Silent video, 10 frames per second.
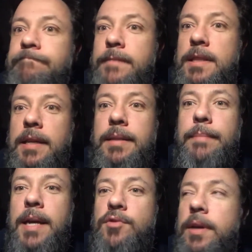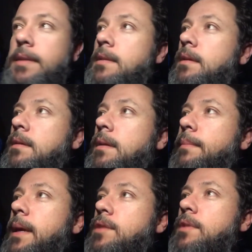it's like the Matrix, you know, the
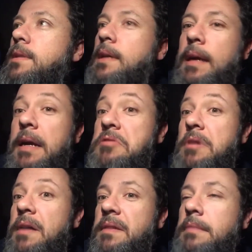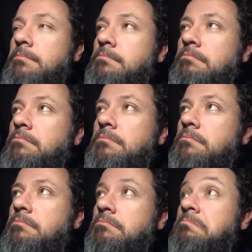Matrix, a guy driving.
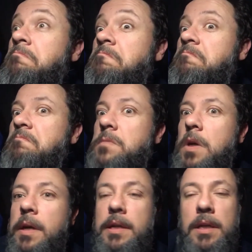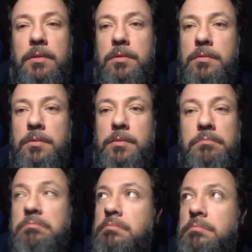No idea who.
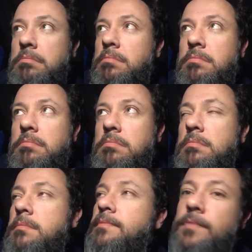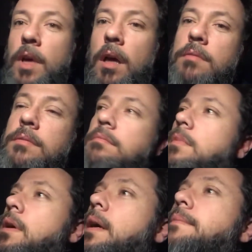
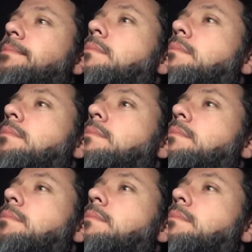Okay.